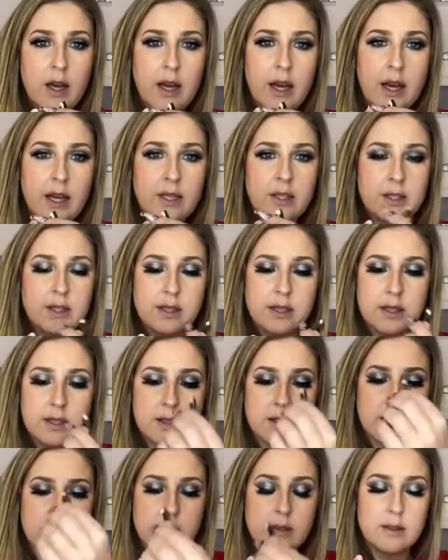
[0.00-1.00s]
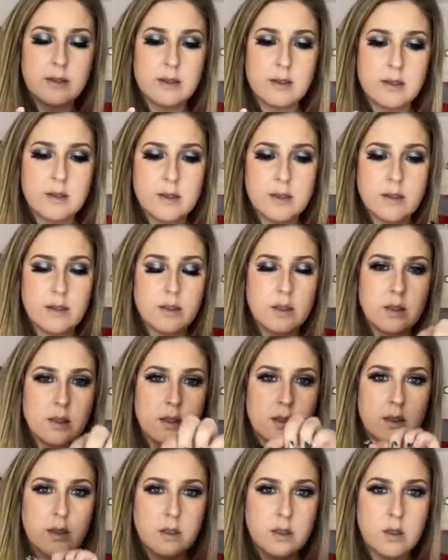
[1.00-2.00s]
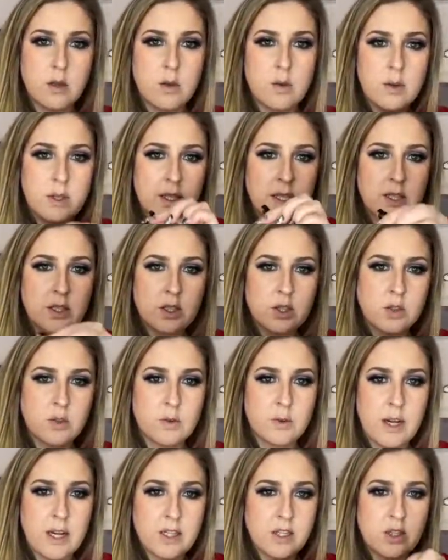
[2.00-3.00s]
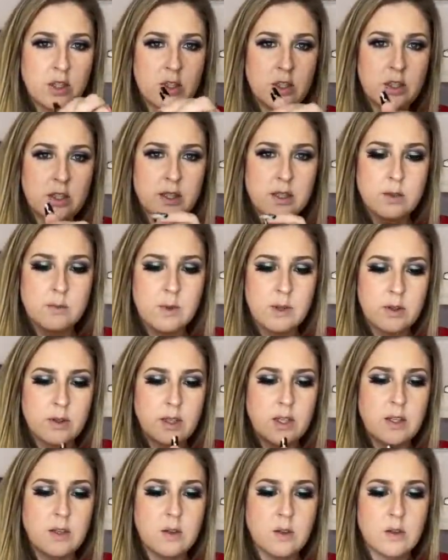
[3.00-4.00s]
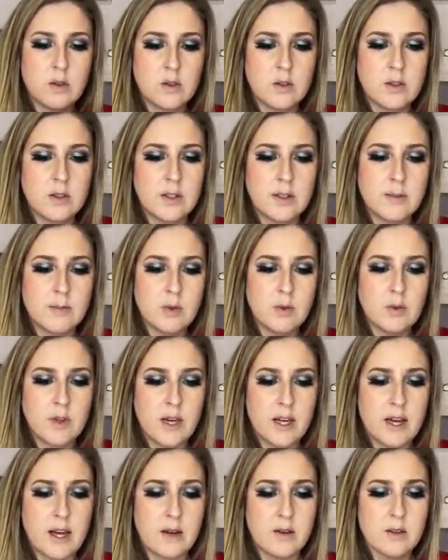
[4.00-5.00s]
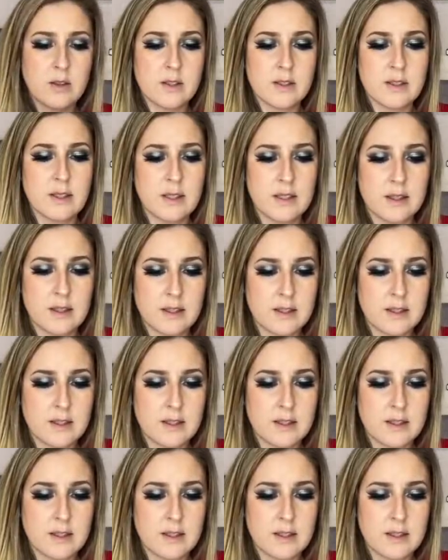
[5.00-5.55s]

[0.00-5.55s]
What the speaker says: and just go in each direction just around the cuticle to smooth that out, just like this